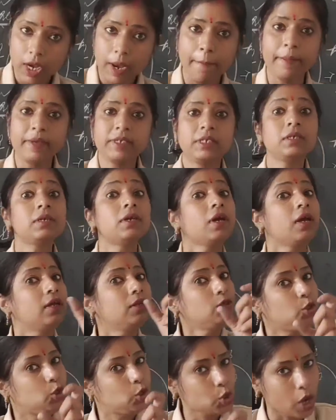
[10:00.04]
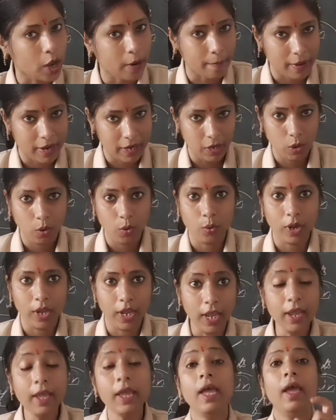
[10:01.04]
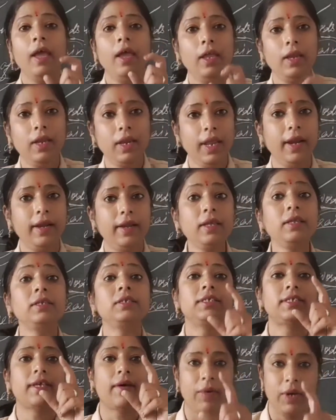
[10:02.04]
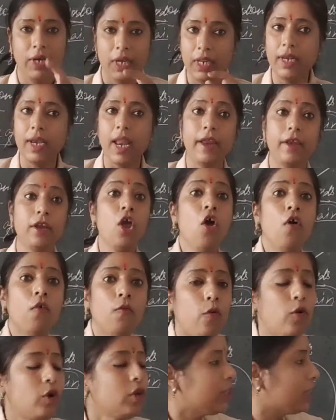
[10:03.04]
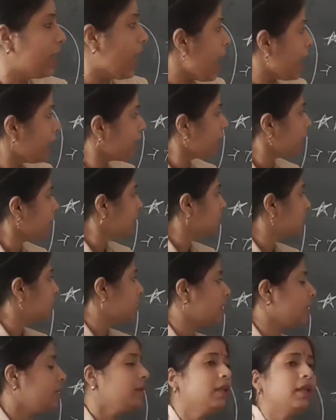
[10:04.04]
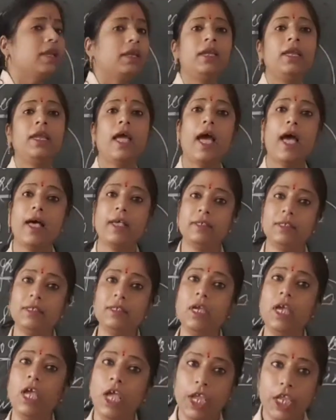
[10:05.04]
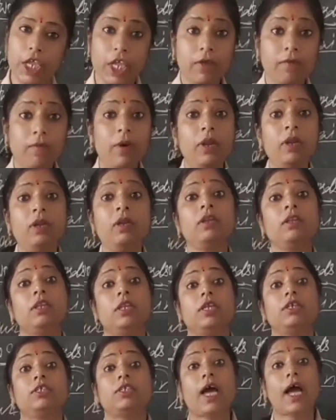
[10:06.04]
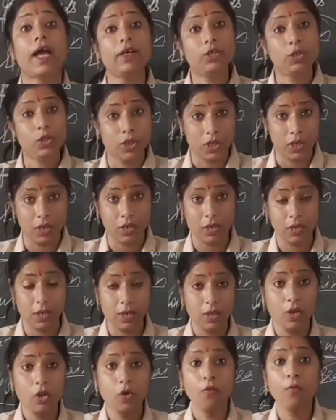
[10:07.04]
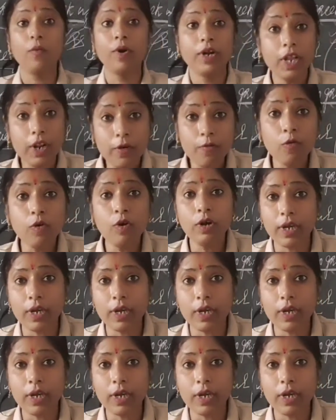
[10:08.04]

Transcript: Leipzig in Germany, okay, in 1879. For that reason he has given the title, wonderful